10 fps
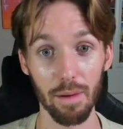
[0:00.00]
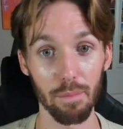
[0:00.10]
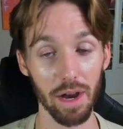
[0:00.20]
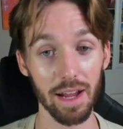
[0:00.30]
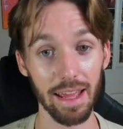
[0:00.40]

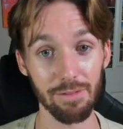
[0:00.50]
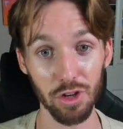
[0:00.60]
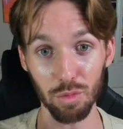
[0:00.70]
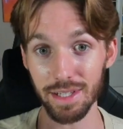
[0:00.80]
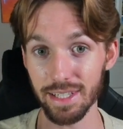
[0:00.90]
But if you
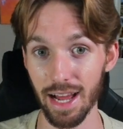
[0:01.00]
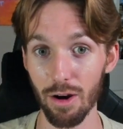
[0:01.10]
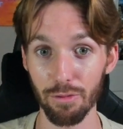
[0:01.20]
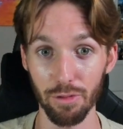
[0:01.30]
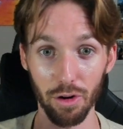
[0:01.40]
can rent it
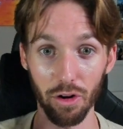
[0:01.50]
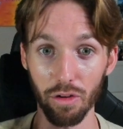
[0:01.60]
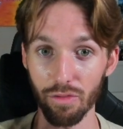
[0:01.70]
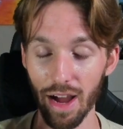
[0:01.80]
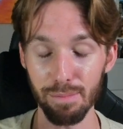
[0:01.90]
out for
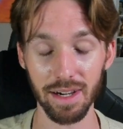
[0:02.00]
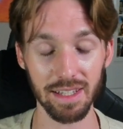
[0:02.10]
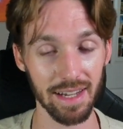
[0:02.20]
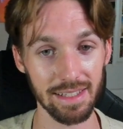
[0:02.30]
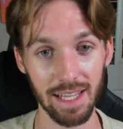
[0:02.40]
$5 a
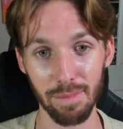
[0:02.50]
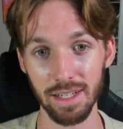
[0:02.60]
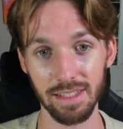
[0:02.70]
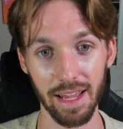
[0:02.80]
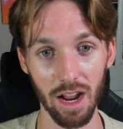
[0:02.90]
day,
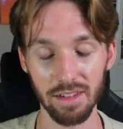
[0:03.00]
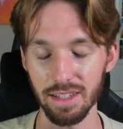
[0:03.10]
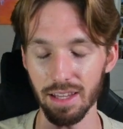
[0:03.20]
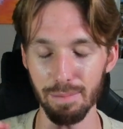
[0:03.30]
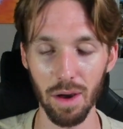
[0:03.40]
$10 a day, honestly,
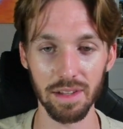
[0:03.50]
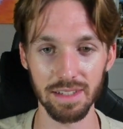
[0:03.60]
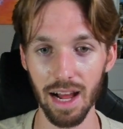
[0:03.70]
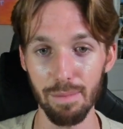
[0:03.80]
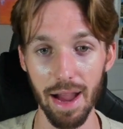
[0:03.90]
the amount does
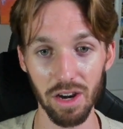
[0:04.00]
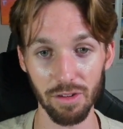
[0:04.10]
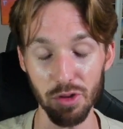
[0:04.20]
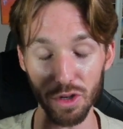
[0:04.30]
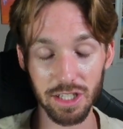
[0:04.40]
not matter. If
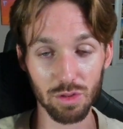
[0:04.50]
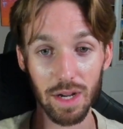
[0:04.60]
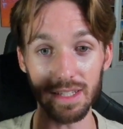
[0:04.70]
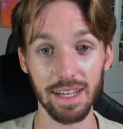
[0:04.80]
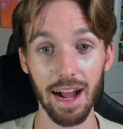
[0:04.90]
you can just
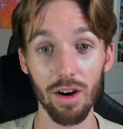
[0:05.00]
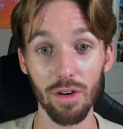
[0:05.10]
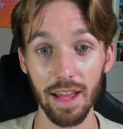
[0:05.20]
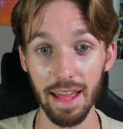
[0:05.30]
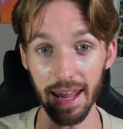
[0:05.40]
rent it out
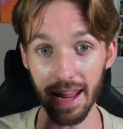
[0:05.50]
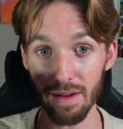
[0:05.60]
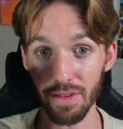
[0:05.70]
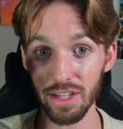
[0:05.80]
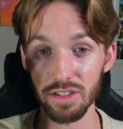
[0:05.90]
and
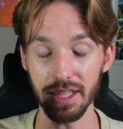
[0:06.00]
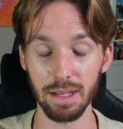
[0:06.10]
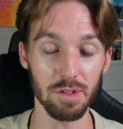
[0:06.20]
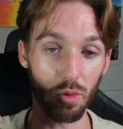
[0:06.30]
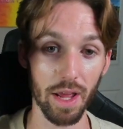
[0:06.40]
have it in your team
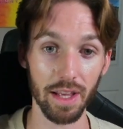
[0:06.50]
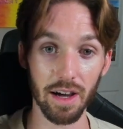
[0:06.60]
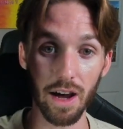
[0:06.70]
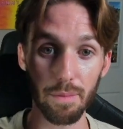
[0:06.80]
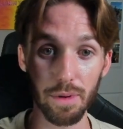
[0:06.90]
to rank
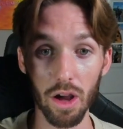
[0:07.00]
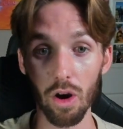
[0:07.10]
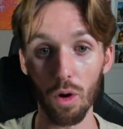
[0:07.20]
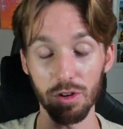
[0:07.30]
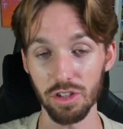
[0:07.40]
up,
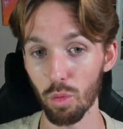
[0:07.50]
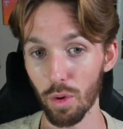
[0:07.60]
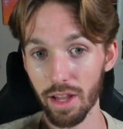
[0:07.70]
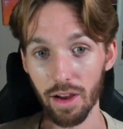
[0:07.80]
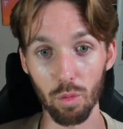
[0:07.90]
or to
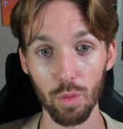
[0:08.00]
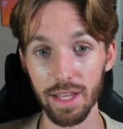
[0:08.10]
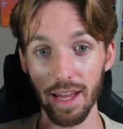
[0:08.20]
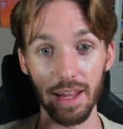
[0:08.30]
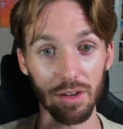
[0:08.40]
win a
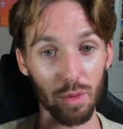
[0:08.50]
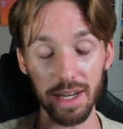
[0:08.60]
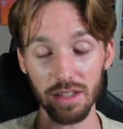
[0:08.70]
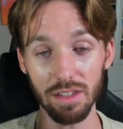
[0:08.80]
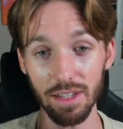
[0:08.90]
weekend
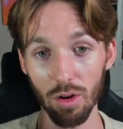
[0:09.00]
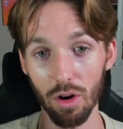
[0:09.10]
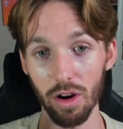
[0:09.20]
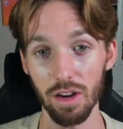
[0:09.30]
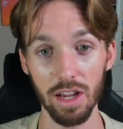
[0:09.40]
ranked league,
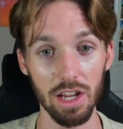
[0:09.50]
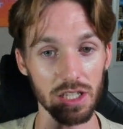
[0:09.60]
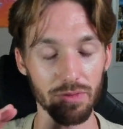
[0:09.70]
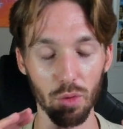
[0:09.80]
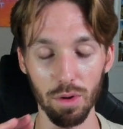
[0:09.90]
or
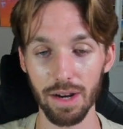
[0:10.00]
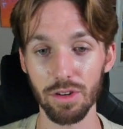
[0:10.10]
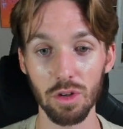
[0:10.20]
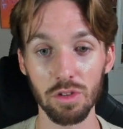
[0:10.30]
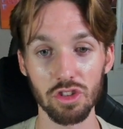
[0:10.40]
just for whatever
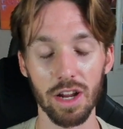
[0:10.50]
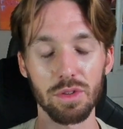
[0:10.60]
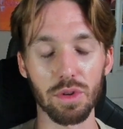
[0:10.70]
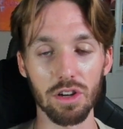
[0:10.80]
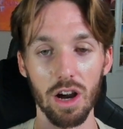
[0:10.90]
goals you're trying
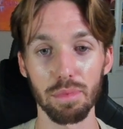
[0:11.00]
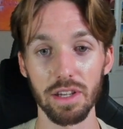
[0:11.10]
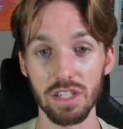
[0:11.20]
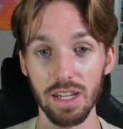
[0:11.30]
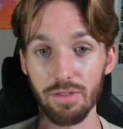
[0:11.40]
to
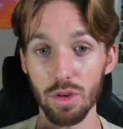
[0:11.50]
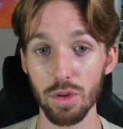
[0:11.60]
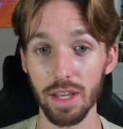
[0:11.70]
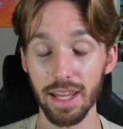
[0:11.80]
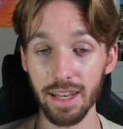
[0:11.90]
accomplish, if you
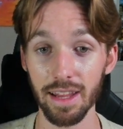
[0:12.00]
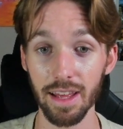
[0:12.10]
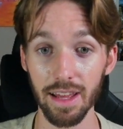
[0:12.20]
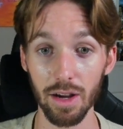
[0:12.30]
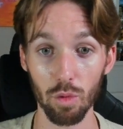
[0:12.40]
can
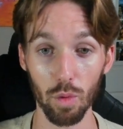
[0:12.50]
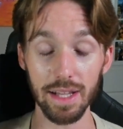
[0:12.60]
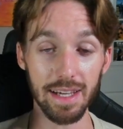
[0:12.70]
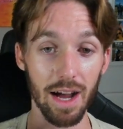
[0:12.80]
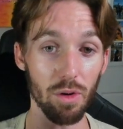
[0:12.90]

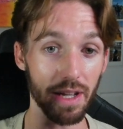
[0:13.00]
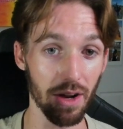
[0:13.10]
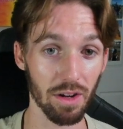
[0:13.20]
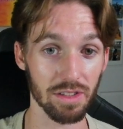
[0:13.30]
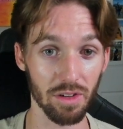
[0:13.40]
rent out
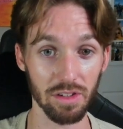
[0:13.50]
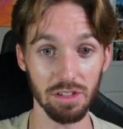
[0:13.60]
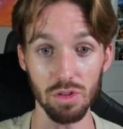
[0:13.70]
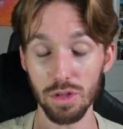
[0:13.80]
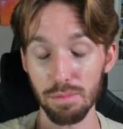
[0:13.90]
characters
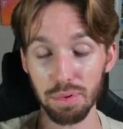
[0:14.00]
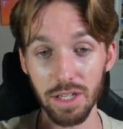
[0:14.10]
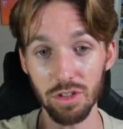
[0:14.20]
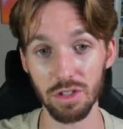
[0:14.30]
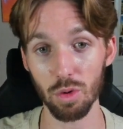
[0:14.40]
to complete
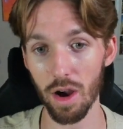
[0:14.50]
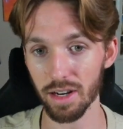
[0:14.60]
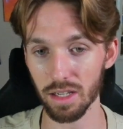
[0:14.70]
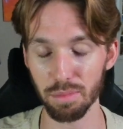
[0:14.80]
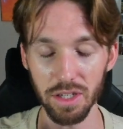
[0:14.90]
your squad,
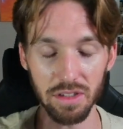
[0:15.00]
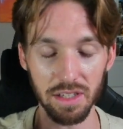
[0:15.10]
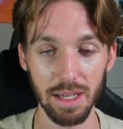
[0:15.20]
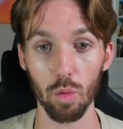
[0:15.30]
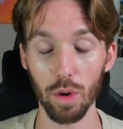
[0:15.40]
complete your
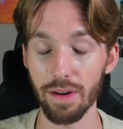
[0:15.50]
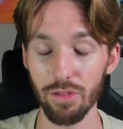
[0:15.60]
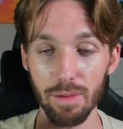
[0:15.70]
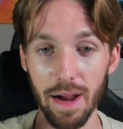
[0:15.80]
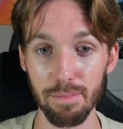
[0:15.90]
team, whatever
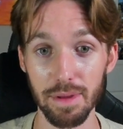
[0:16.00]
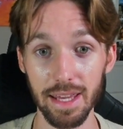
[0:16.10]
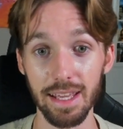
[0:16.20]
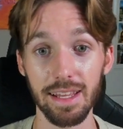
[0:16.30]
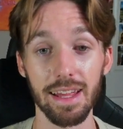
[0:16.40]
it might
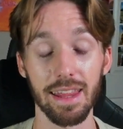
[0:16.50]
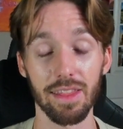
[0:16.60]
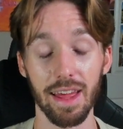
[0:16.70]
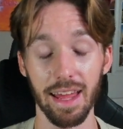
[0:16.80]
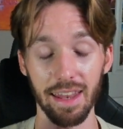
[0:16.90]
be,
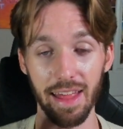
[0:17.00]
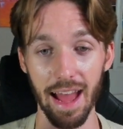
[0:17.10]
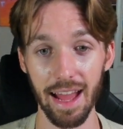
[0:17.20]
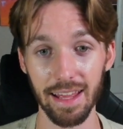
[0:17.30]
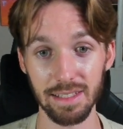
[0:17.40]
then
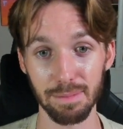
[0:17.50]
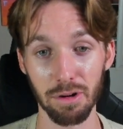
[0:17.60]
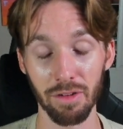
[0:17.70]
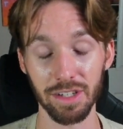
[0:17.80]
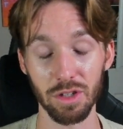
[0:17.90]
that is a
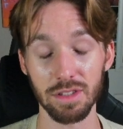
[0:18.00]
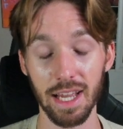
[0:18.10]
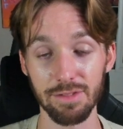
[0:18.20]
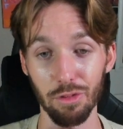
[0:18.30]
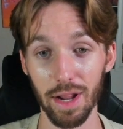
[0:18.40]
perfect use
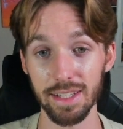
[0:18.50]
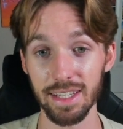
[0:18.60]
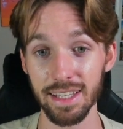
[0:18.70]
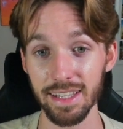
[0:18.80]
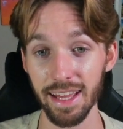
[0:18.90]
case for
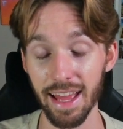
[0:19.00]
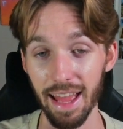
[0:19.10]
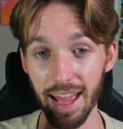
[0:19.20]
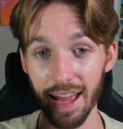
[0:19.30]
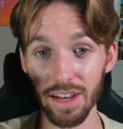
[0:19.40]
renting.
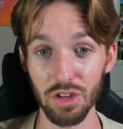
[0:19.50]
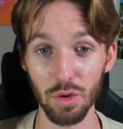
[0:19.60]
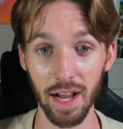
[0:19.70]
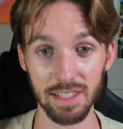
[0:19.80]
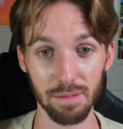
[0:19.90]
And you
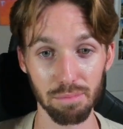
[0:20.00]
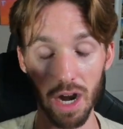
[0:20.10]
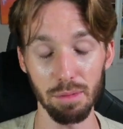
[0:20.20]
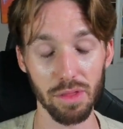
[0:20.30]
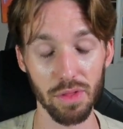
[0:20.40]
guys can
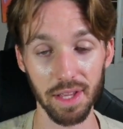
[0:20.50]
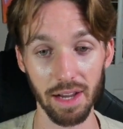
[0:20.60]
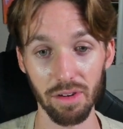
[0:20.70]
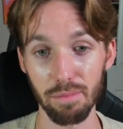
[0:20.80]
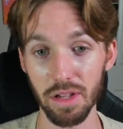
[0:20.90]
probably think
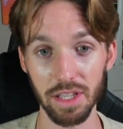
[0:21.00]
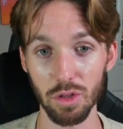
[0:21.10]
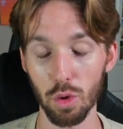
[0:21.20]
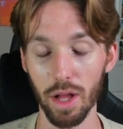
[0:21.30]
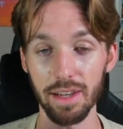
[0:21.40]
of a million
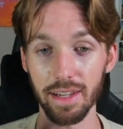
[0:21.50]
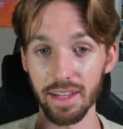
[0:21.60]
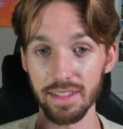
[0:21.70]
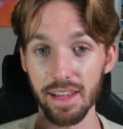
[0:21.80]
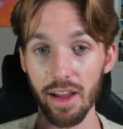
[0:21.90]
cool
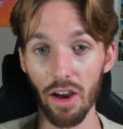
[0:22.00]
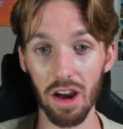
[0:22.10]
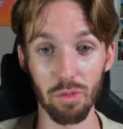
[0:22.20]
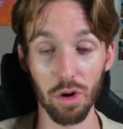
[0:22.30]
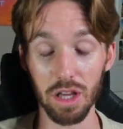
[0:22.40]
ideas
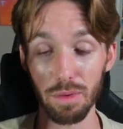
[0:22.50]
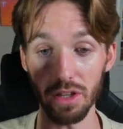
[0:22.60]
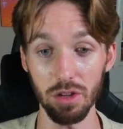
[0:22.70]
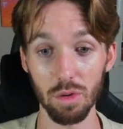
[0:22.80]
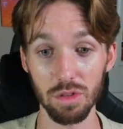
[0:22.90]
of what could be
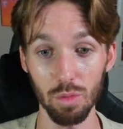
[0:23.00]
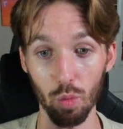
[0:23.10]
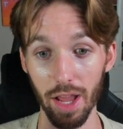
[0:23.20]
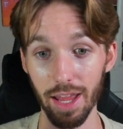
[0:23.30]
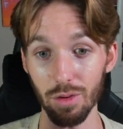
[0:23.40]
used
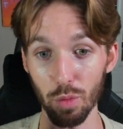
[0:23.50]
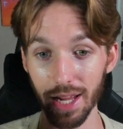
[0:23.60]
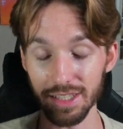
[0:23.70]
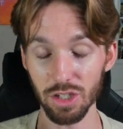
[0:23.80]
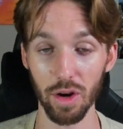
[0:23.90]
when we
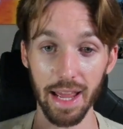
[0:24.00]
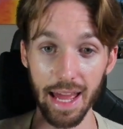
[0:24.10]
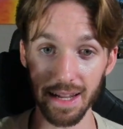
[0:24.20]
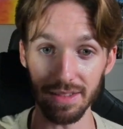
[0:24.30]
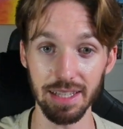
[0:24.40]
integrate
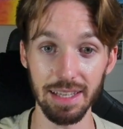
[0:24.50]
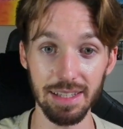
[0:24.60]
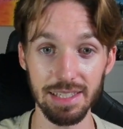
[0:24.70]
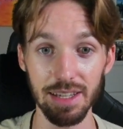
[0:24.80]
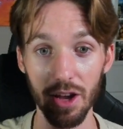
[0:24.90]

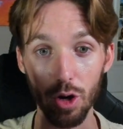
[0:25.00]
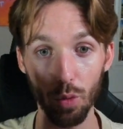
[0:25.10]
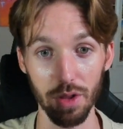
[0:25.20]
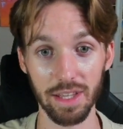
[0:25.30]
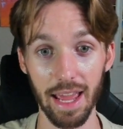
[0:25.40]
NFTs
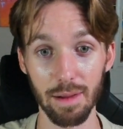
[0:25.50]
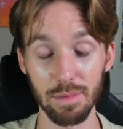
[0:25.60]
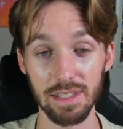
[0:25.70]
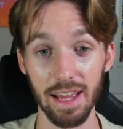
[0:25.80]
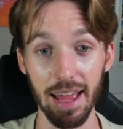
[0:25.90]
with games.